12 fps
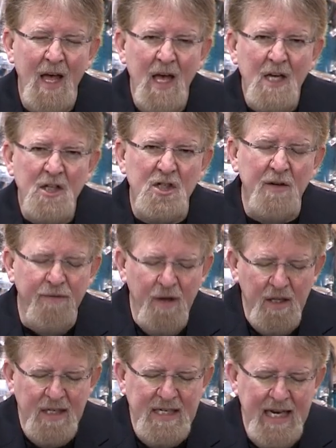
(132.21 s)

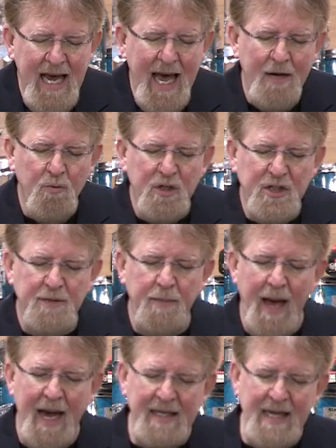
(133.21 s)
Civility and
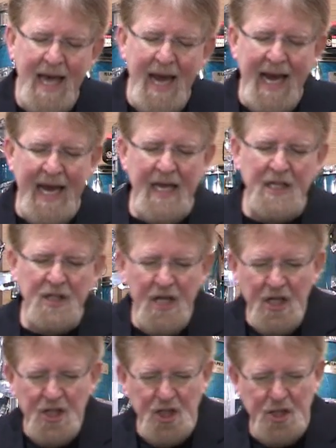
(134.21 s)
respect in
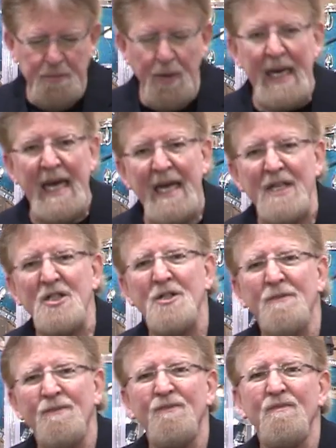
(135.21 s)
speech.
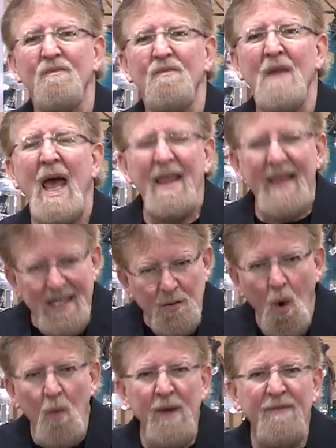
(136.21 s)
That's what
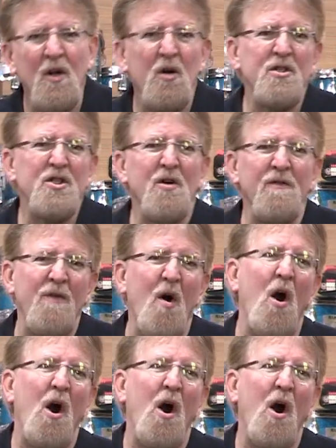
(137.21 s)
we've learned so far.